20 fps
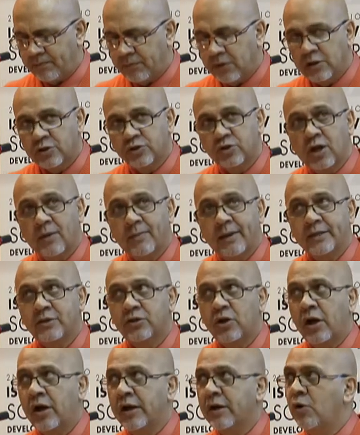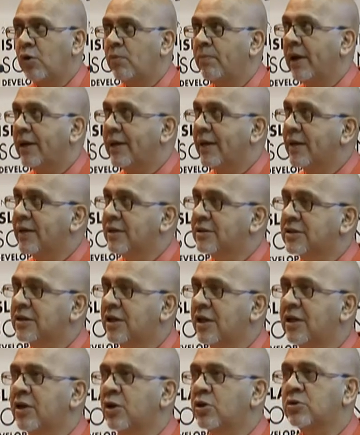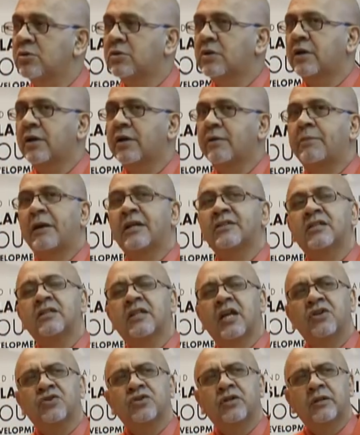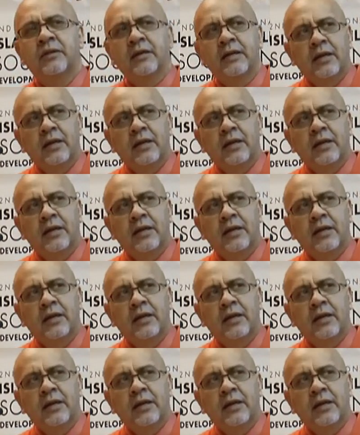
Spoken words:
Suleiman Dango making his keynote presentation.